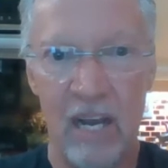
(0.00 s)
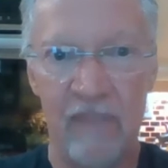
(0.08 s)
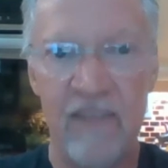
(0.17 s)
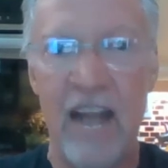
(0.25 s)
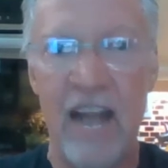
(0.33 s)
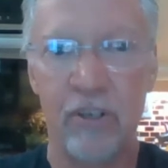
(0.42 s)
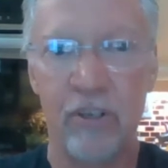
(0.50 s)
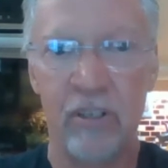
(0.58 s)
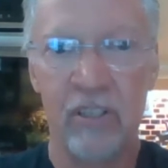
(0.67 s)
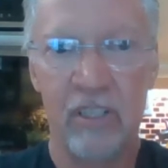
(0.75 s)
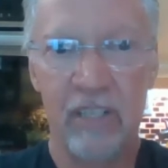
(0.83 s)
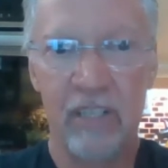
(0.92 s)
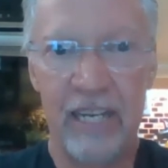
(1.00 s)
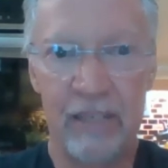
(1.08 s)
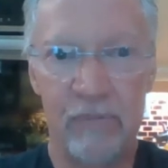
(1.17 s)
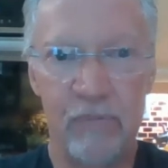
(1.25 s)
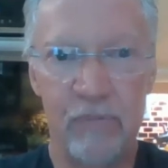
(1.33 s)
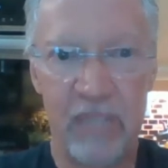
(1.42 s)
factor in
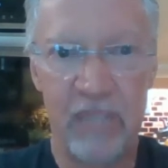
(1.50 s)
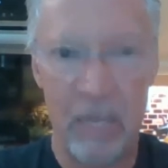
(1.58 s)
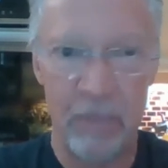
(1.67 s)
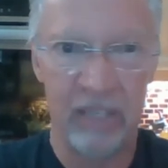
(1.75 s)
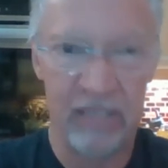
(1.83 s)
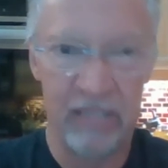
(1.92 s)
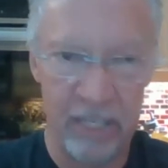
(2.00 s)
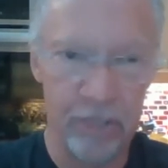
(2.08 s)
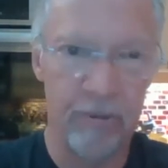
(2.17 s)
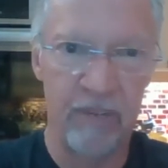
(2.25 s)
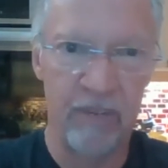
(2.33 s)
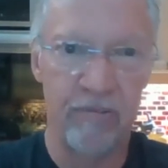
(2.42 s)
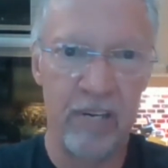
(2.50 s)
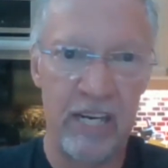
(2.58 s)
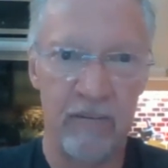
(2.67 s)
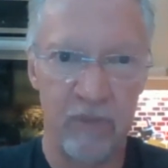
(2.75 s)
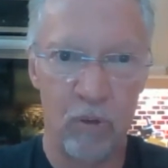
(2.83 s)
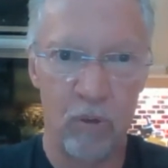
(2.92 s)
keeping injury free and
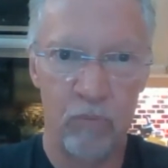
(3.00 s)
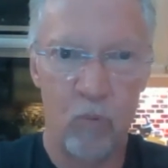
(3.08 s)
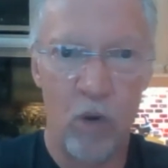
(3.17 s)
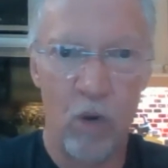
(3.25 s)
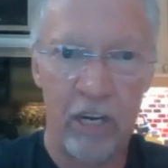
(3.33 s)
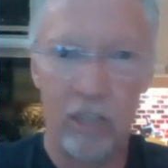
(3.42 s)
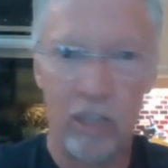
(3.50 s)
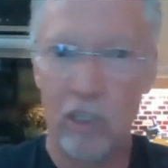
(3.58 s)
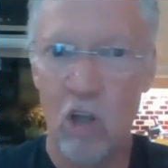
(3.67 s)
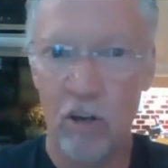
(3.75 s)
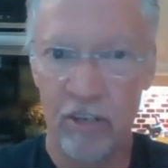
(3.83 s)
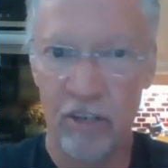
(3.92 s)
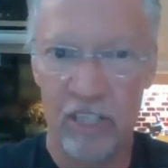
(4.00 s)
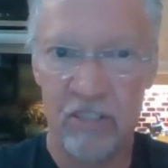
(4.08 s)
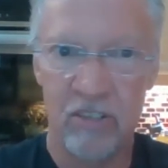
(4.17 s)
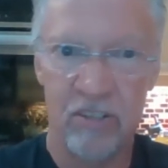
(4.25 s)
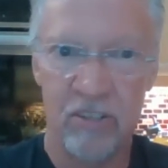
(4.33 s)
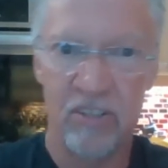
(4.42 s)
for working on the longer
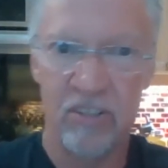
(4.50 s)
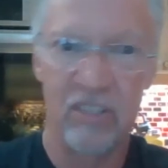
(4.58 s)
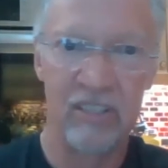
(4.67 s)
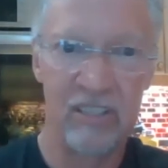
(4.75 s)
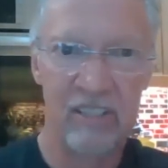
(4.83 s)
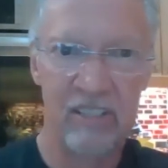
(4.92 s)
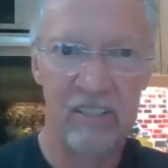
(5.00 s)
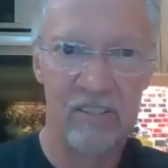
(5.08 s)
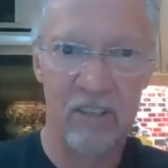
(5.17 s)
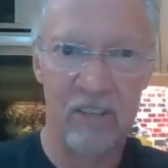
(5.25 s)
distances. So